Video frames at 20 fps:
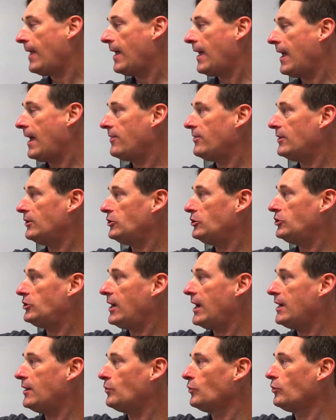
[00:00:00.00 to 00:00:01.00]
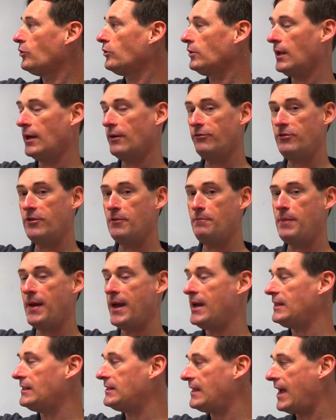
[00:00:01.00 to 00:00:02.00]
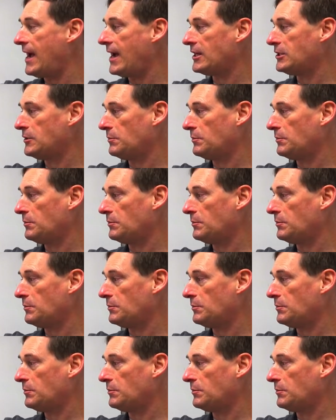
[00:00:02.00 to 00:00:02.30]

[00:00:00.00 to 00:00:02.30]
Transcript: And the chain rule of the base x